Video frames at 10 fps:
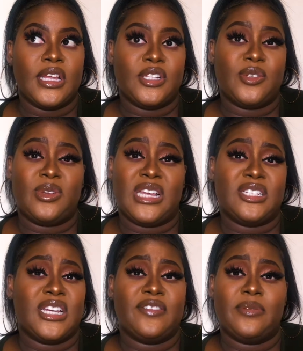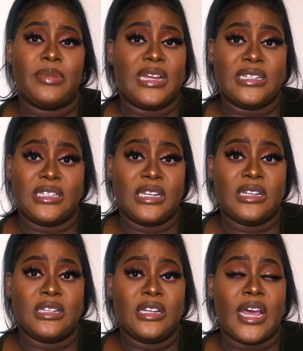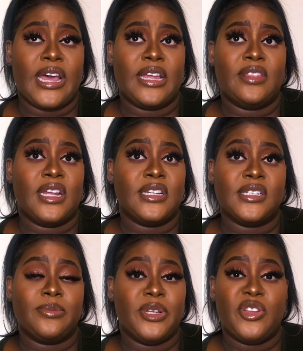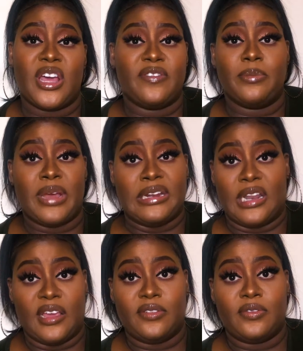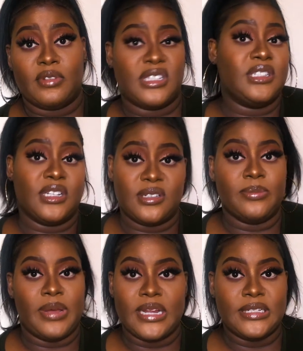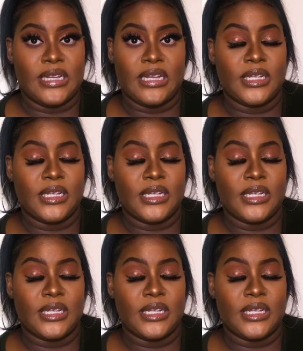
it's okay to have a bad day. And that doesn't mean you have a bad life. It's just a bad day.